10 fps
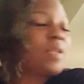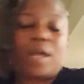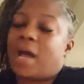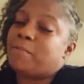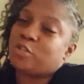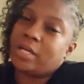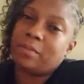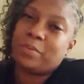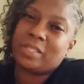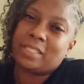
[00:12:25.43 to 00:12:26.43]
I'm trying to
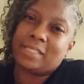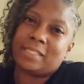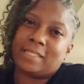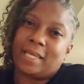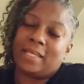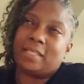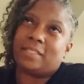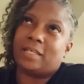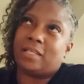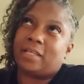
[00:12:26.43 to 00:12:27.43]
put this in a
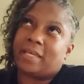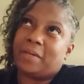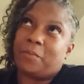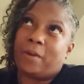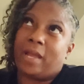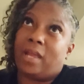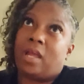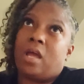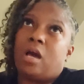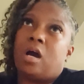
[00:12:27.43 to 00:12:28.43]
delicate way.
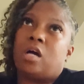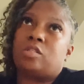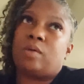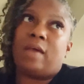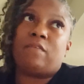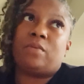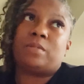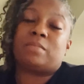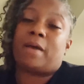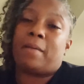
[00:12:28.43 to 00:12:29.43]
Hustle Heavy
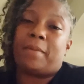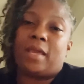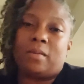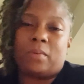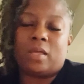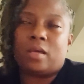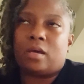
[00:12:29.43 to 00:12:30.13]
was my baby.